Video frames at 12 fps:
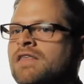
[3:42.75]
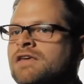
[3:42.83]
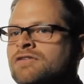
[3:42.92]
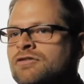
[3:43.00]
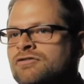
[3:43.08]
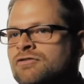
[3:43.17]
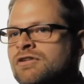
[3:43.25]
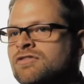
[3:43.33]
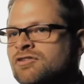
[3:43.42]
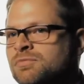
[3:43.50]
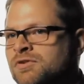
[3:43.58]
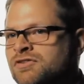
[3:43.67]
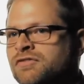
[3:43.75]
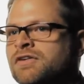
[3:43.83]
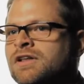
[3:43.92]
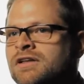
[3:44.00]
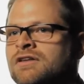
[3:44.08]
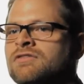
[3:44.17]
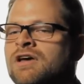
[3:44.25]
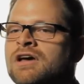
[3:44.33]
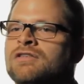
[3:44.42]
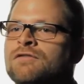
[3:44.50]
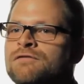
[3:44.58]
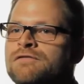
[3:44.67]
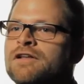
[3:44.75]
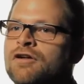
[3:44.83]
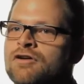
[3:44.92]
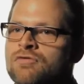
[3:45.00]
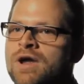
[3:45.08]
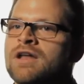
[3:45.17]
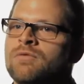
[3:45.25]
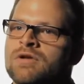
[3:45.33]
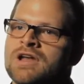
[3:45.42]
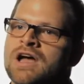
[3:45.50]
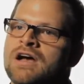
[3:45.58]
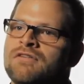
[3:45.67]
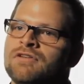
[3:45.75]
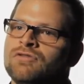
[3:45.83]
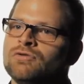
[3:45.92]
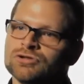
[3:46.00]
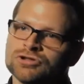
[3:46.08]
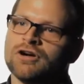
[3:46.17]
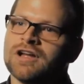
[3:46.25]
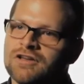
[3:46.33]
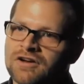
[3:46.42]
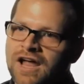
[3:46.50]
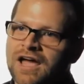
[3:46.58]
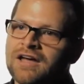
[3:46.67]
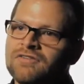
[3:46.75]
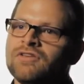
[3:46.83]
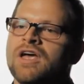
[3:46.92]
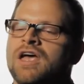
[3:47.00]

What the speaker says: These are screens that are specifically designed to feel great when you have a DualShock in your hands